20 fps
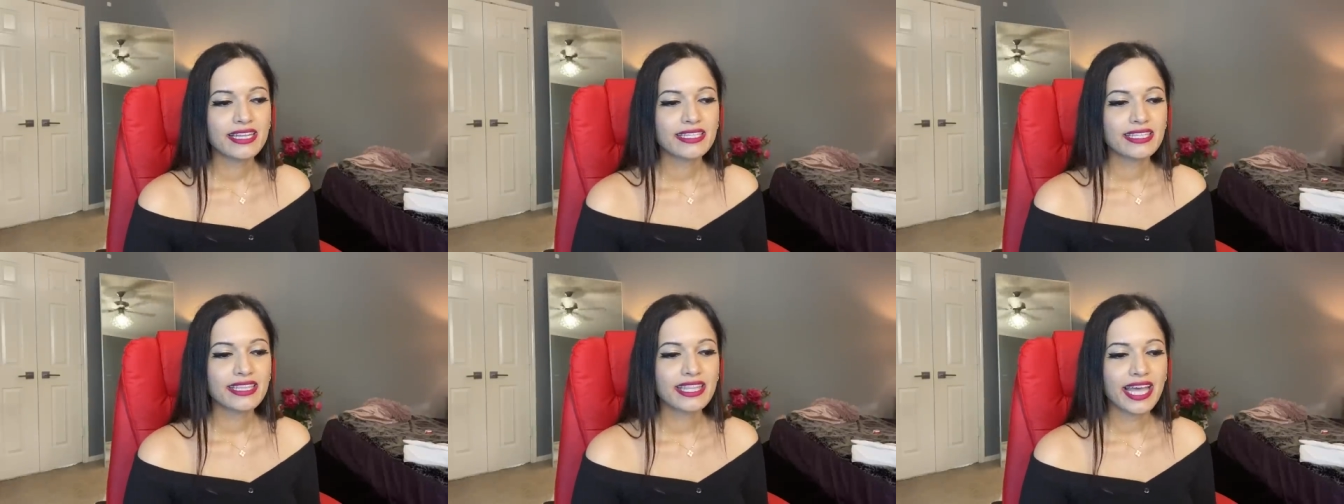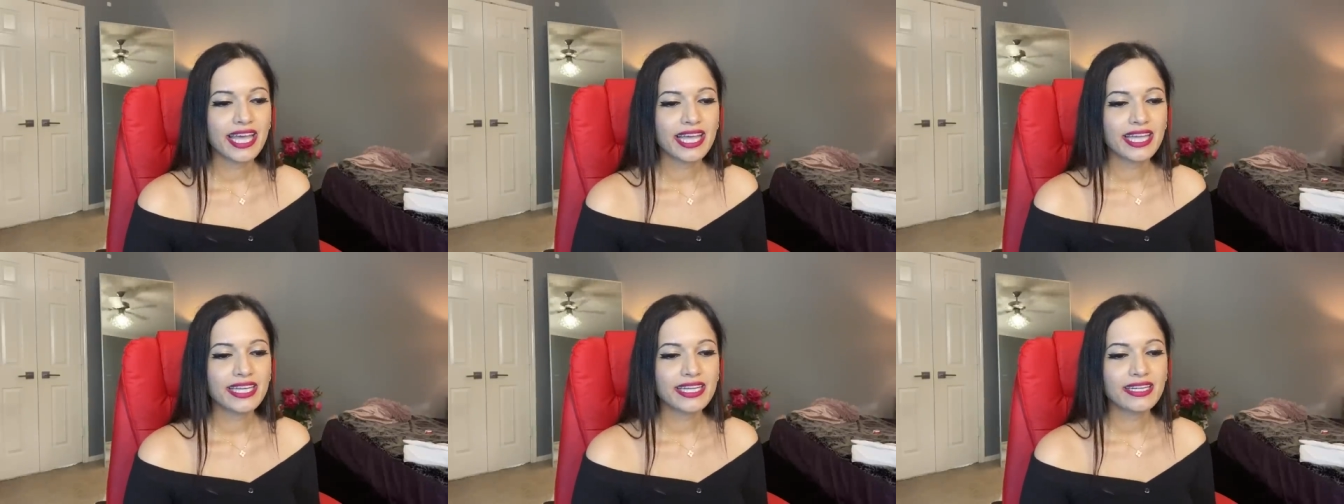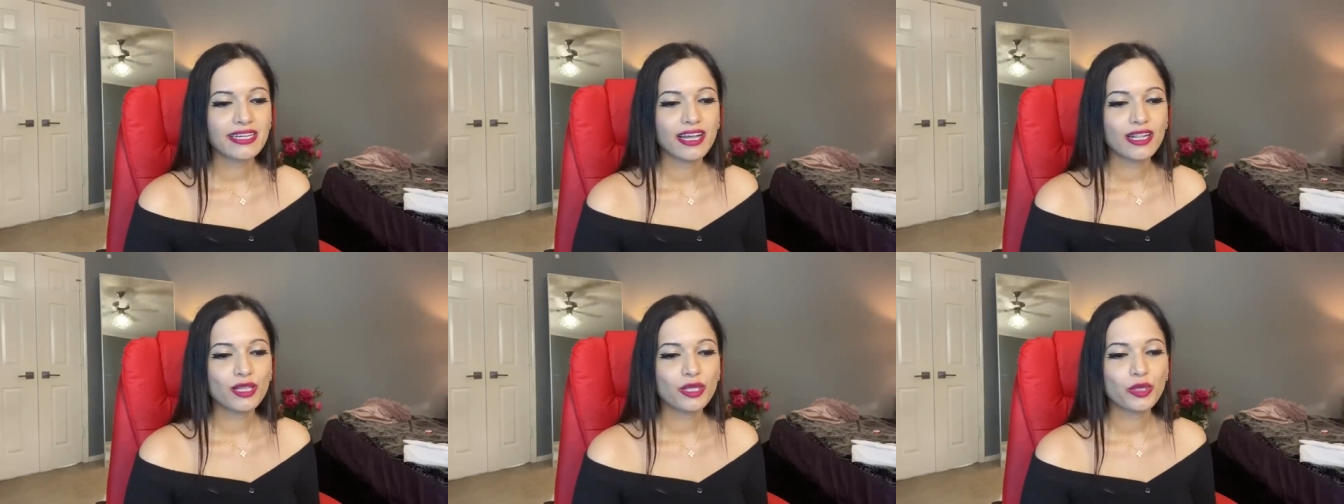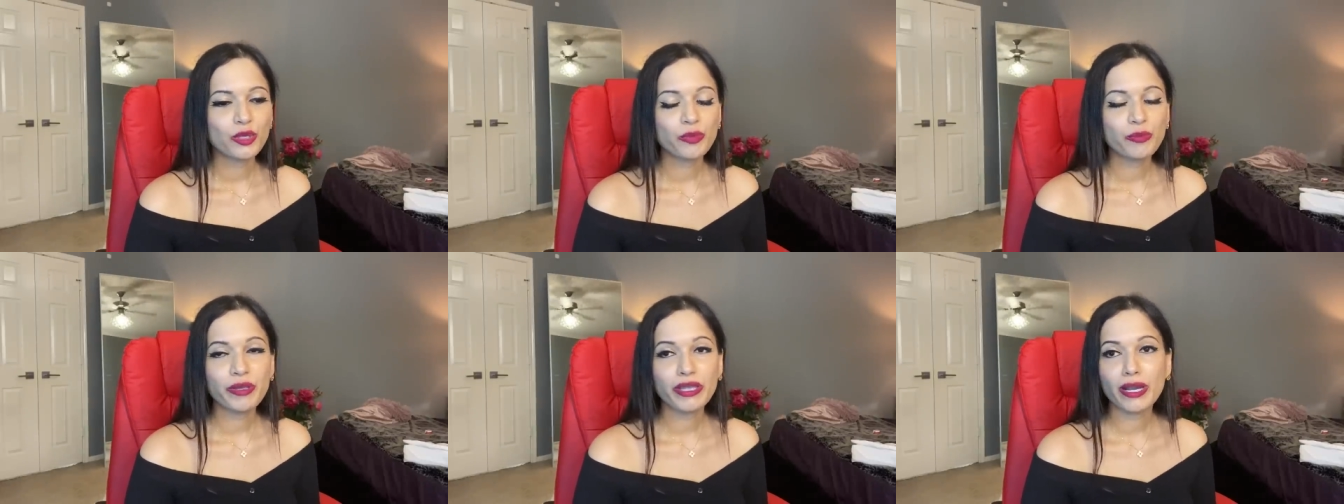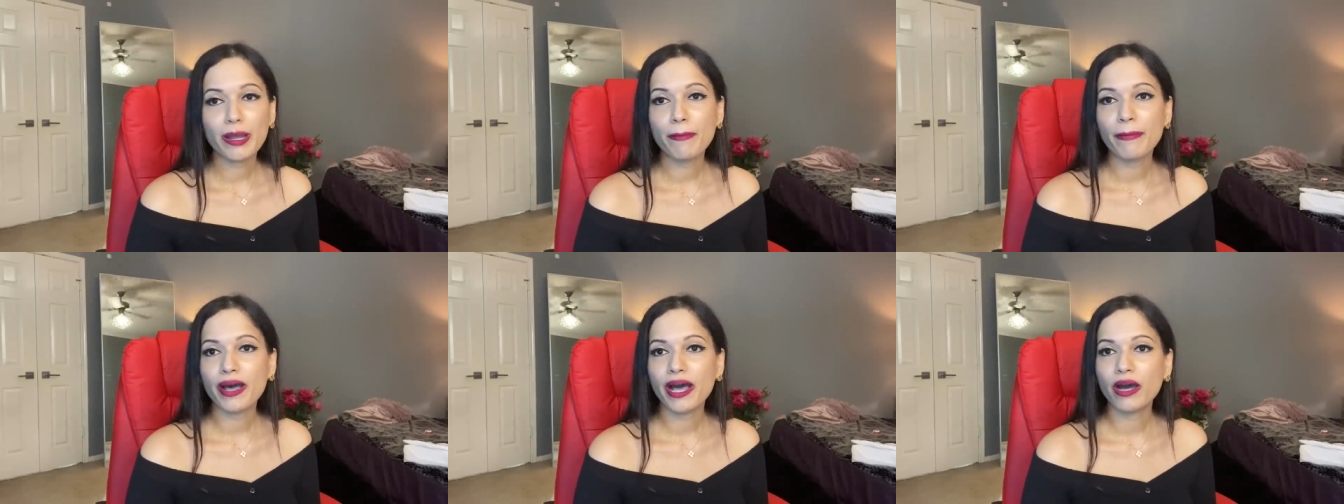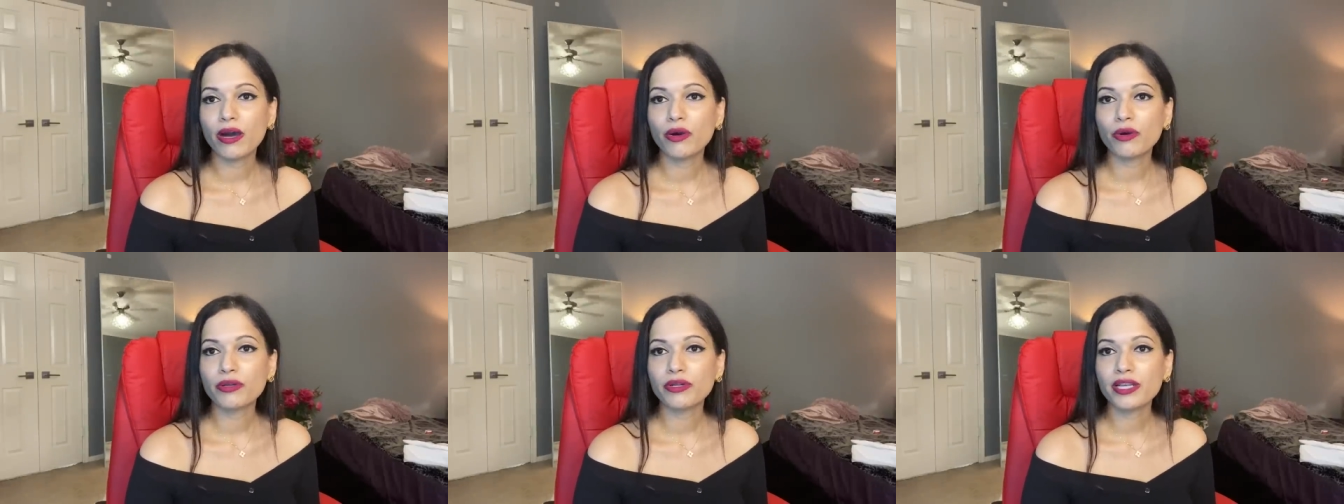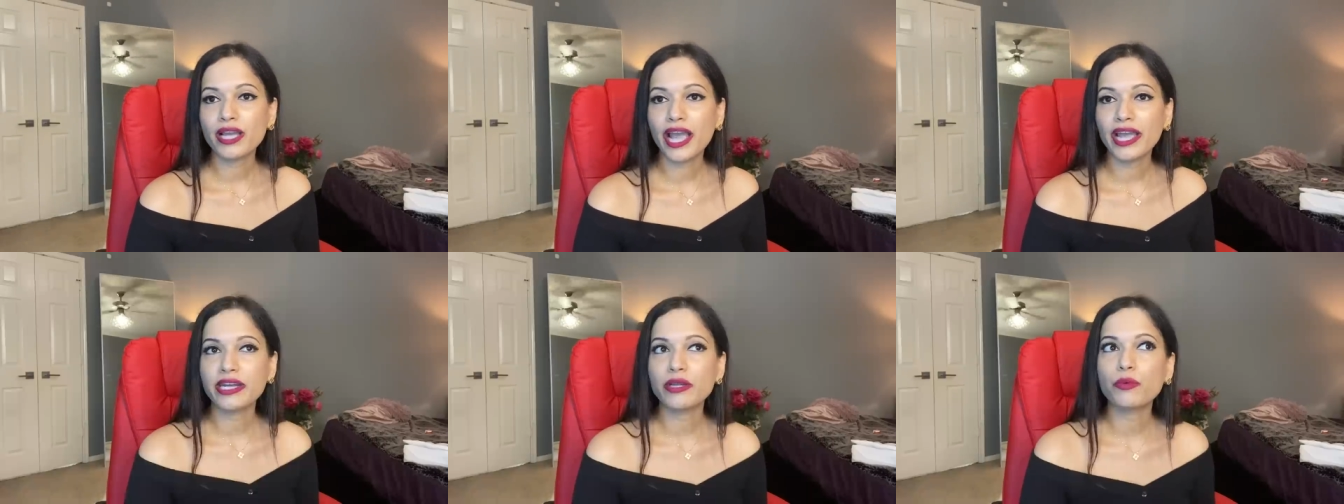then a little bit about
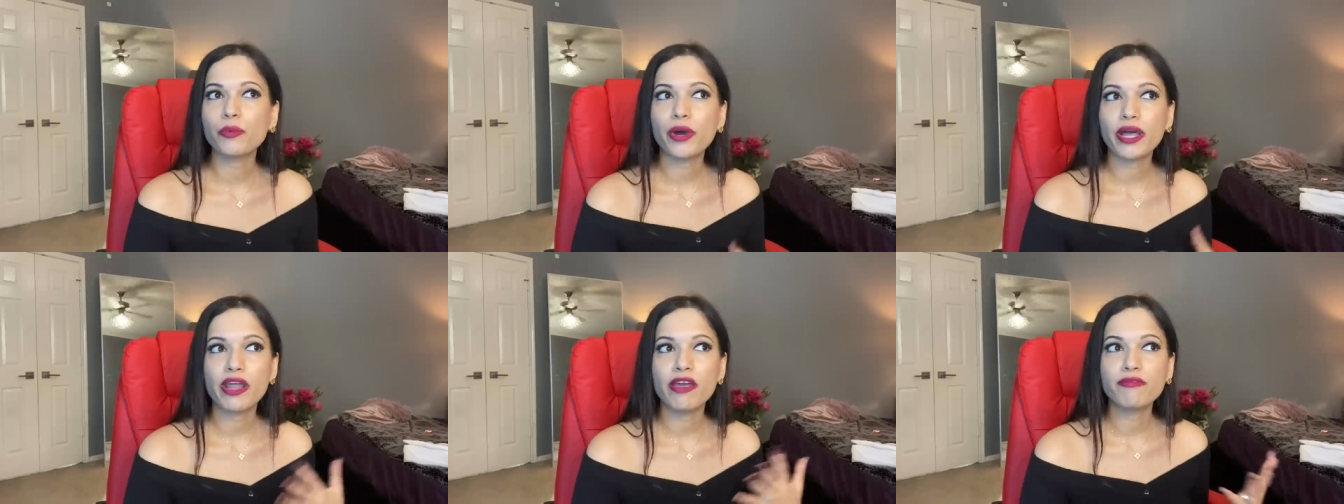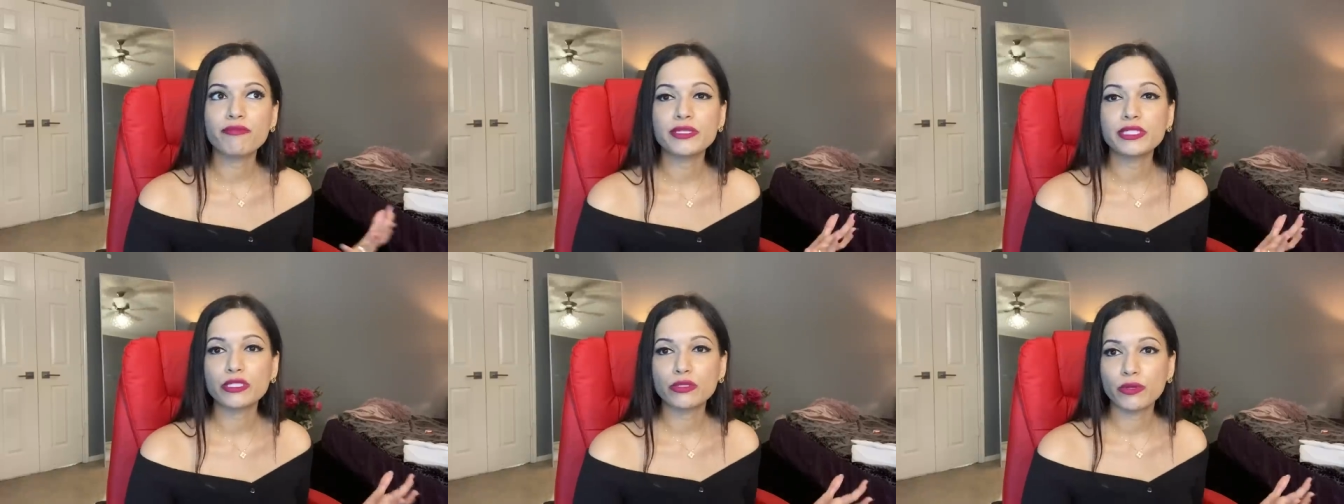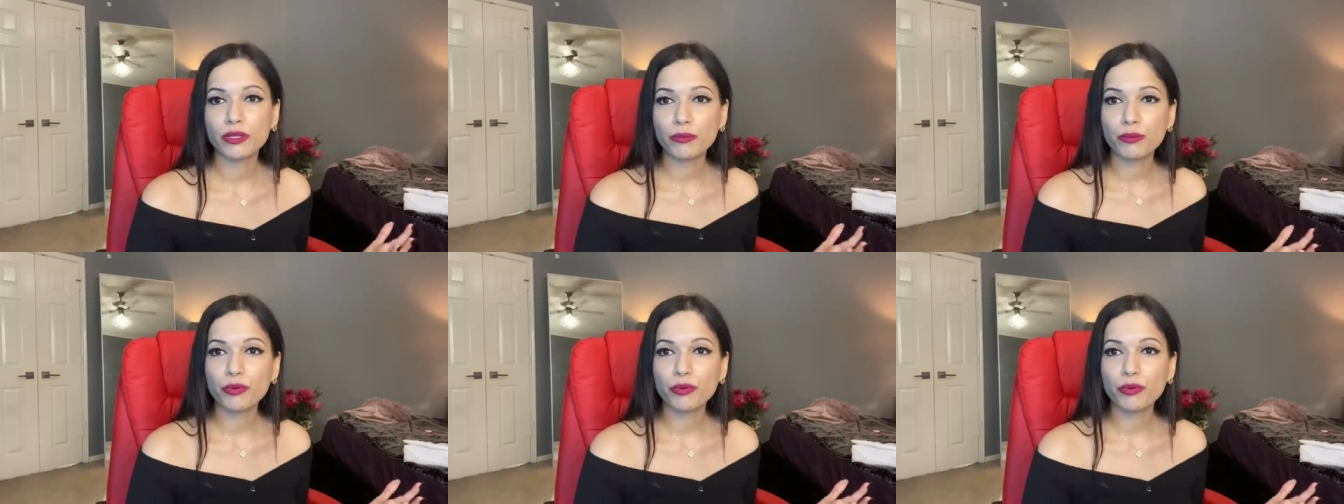kind of what I've been doing